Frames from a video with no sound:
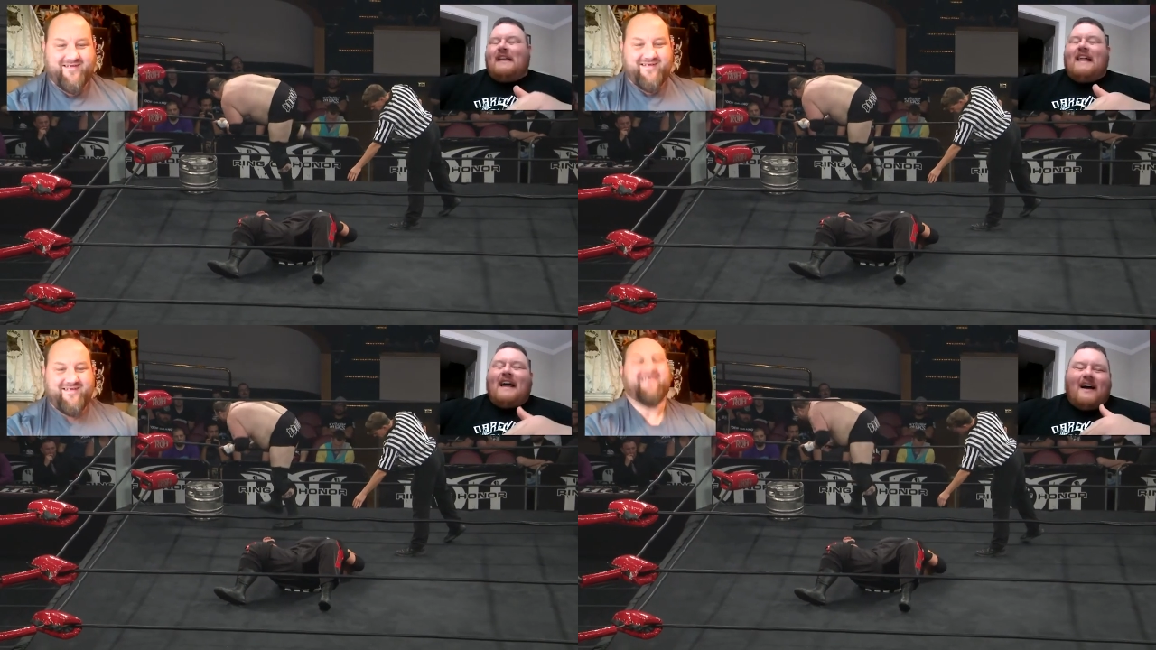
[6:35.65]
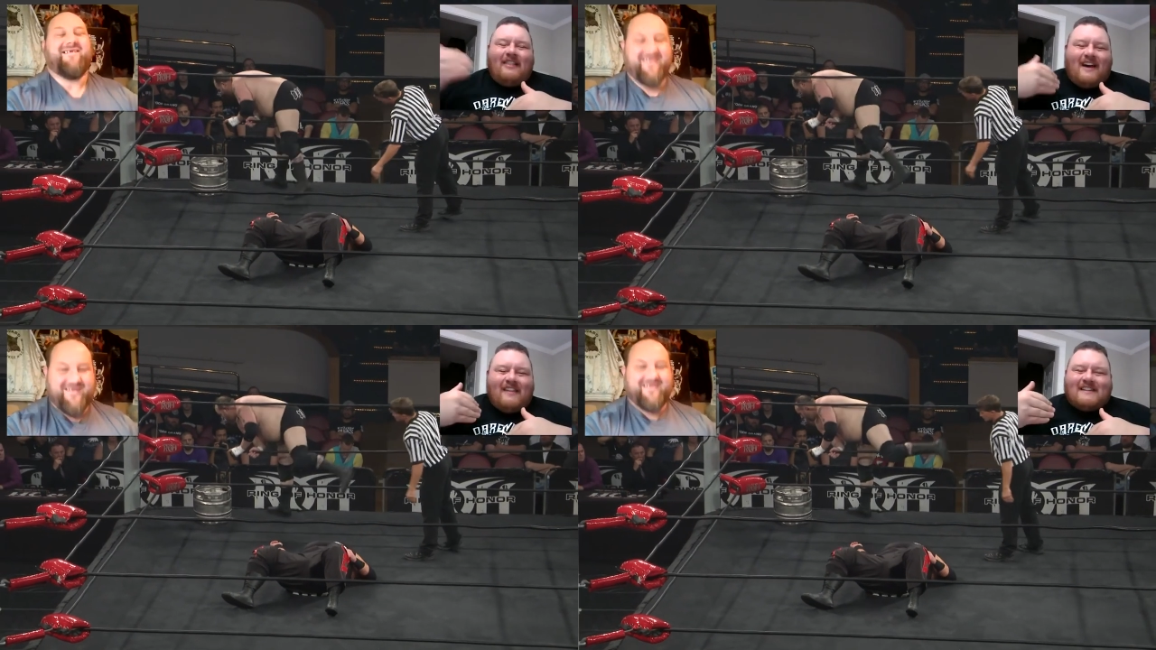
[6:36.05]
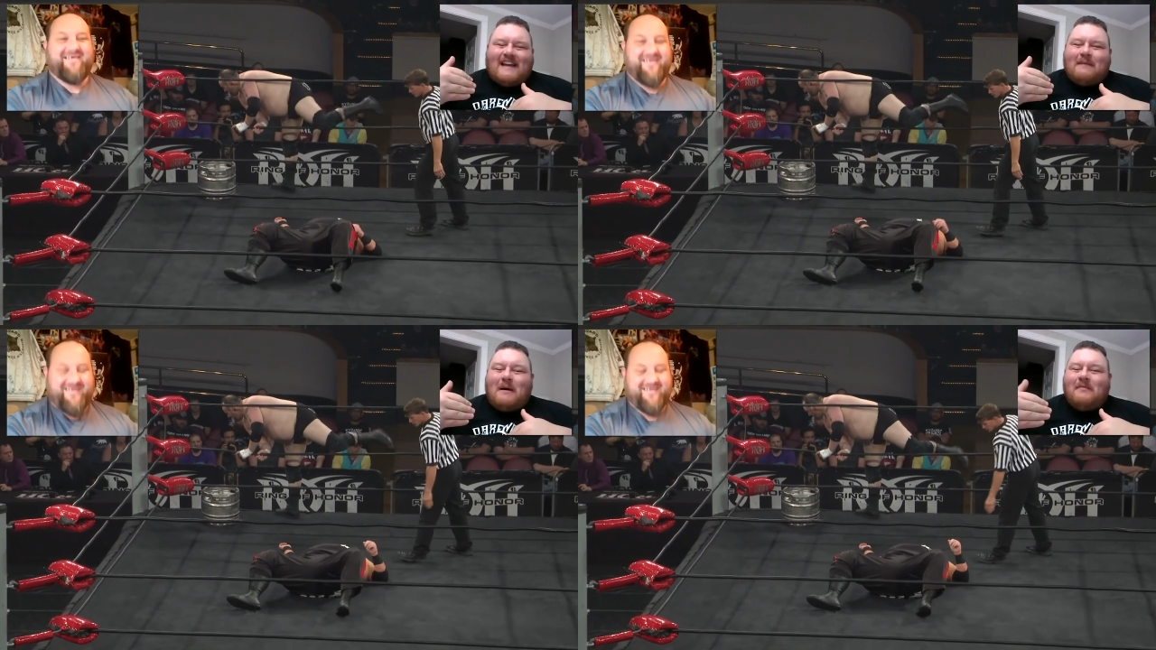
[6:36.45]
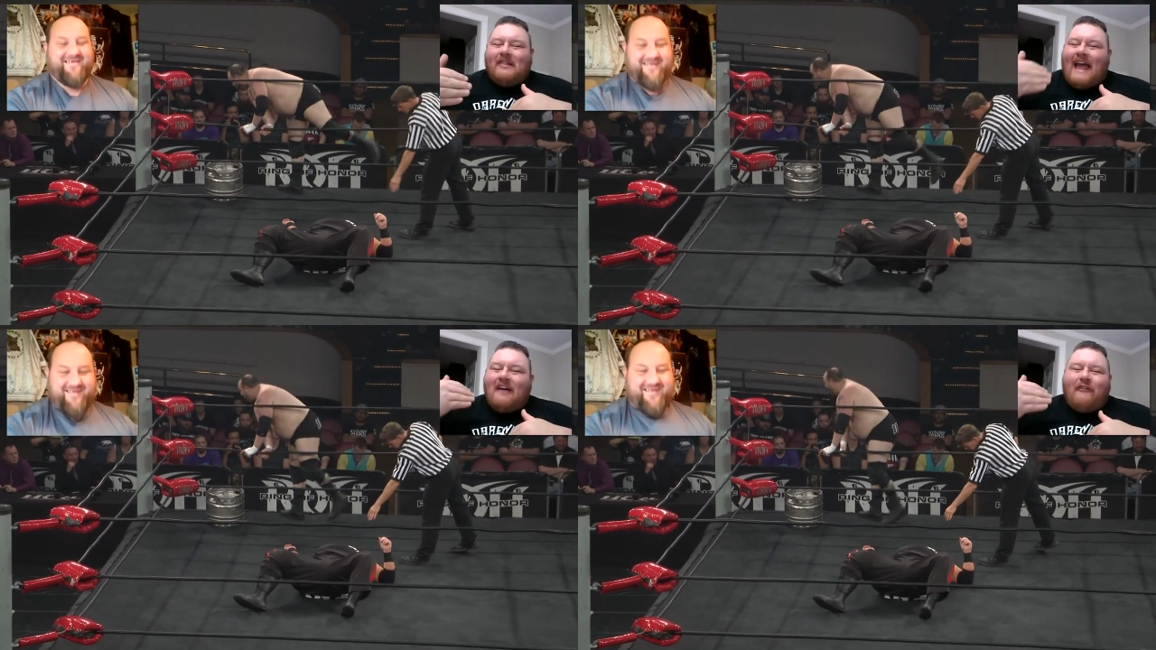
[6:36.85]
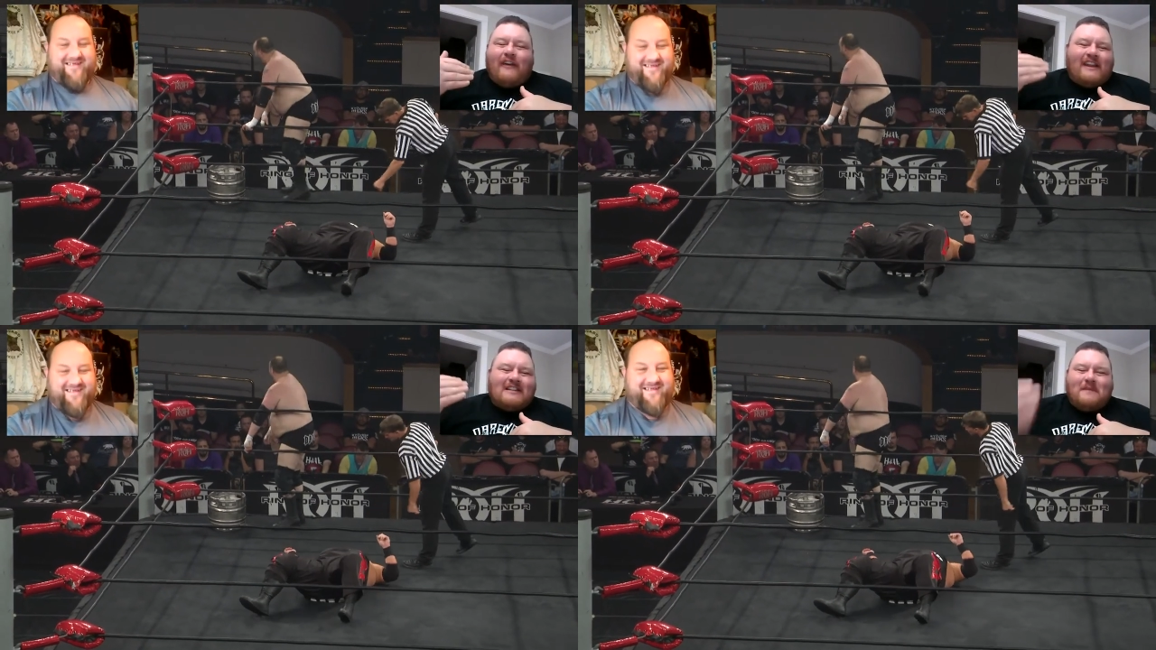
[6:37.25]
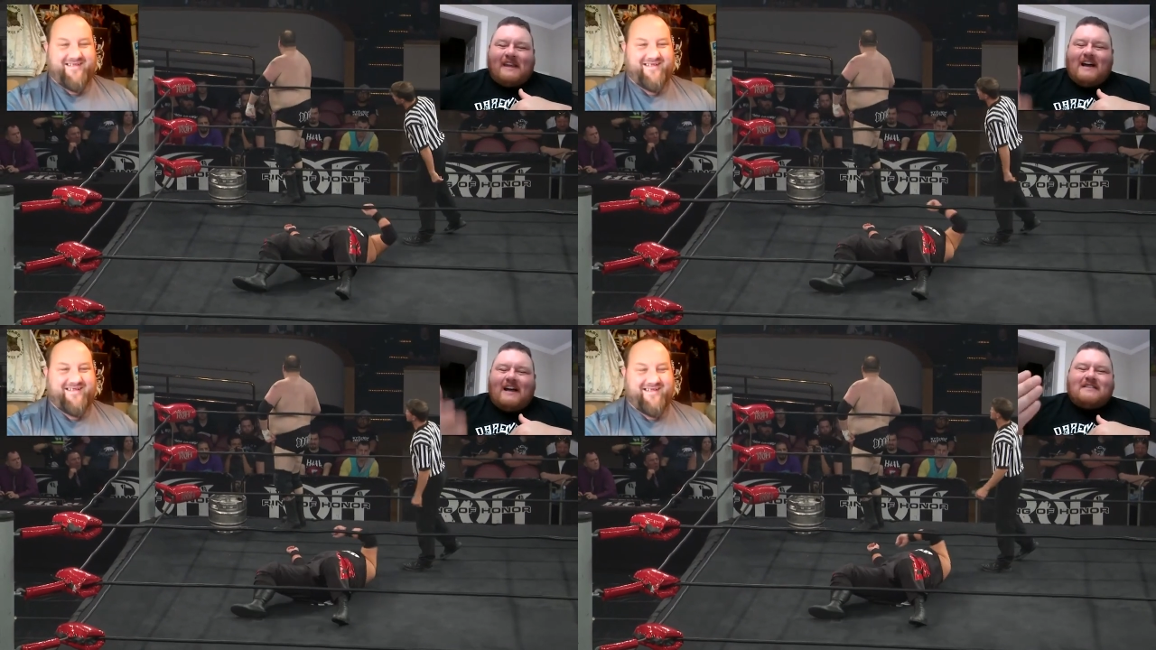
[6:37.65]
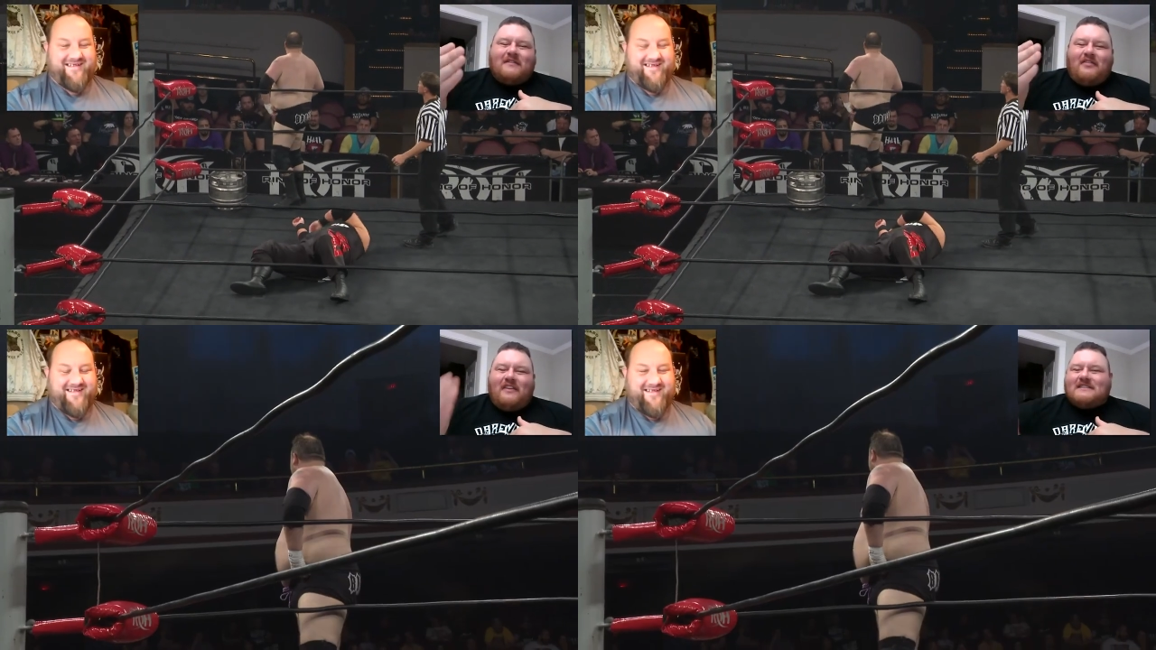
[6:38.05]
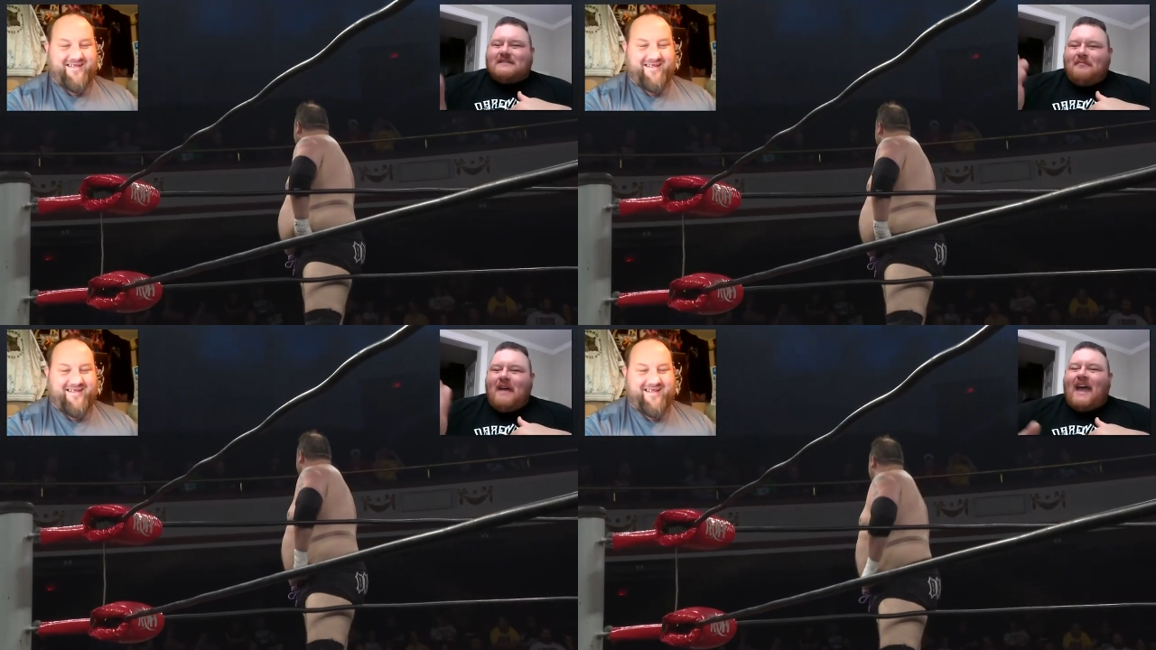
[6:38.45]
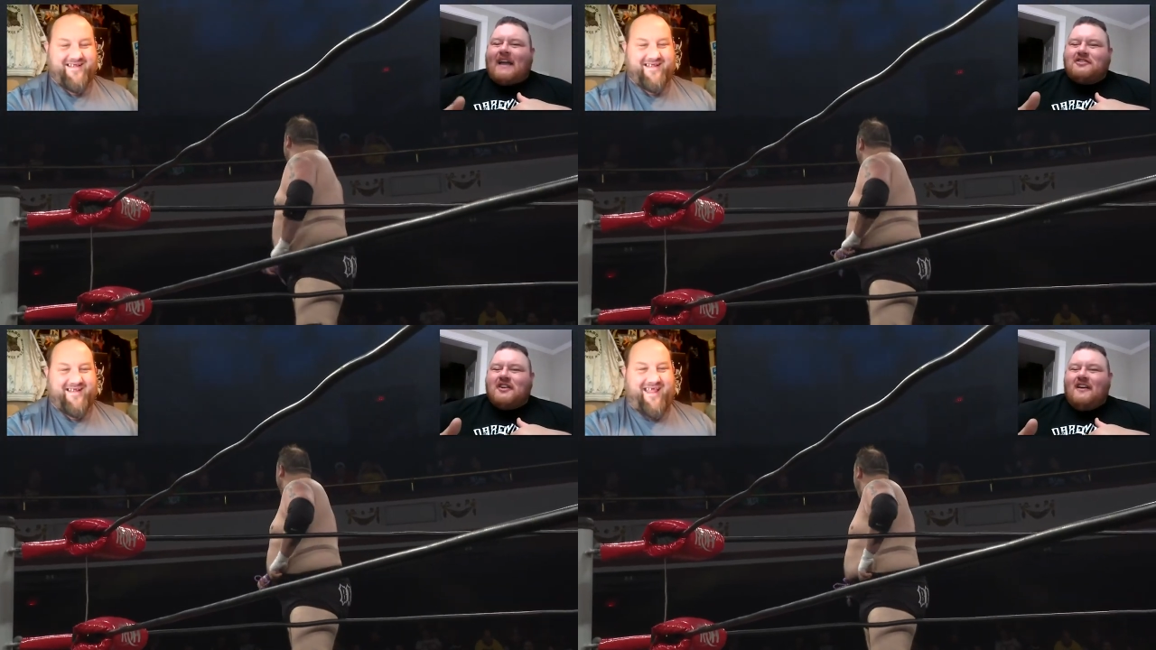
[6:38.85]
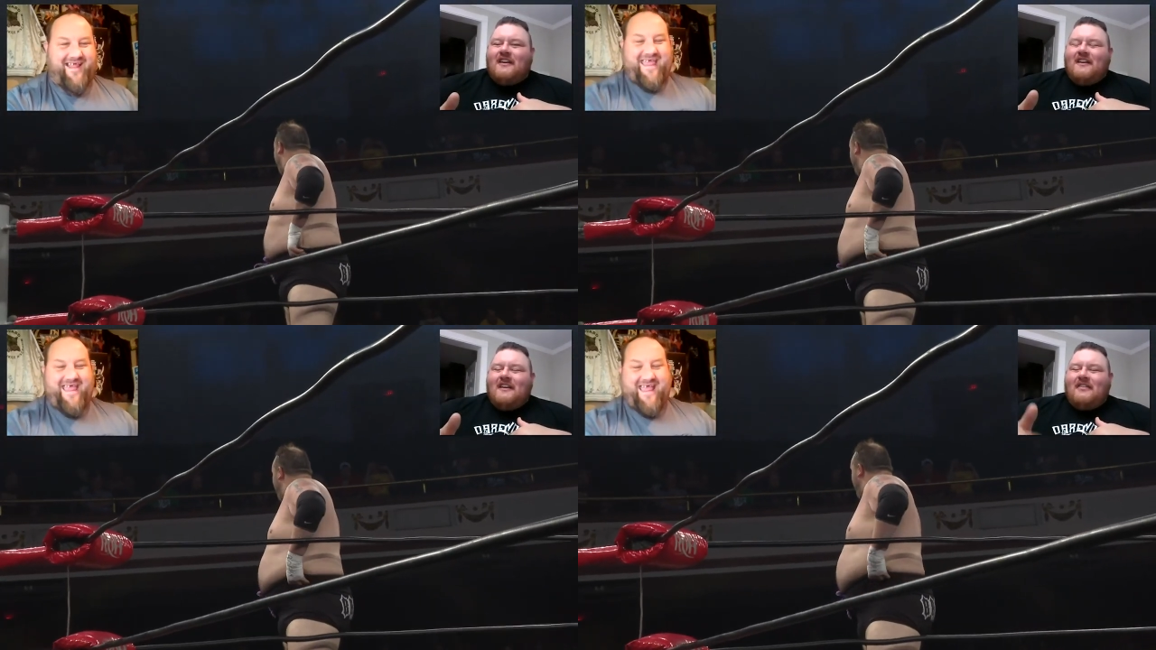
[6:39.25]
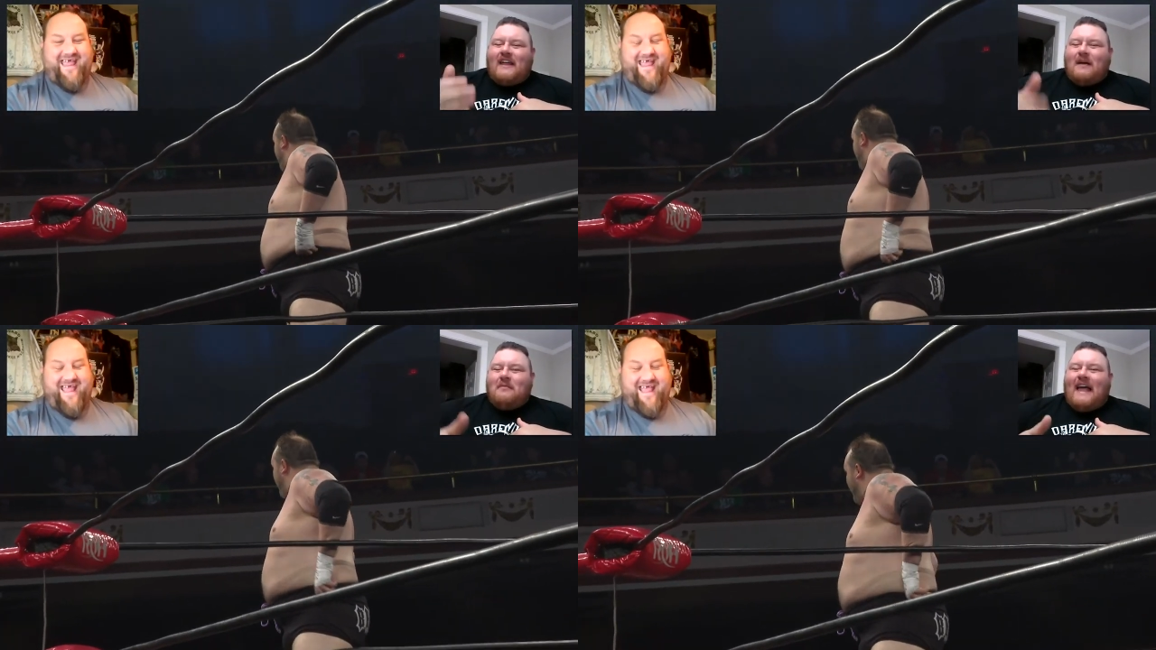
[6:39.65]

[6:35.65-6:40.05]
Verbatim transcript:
Speaker 1: and a lot, of the time I'm laughing, and it's because of this match that I'm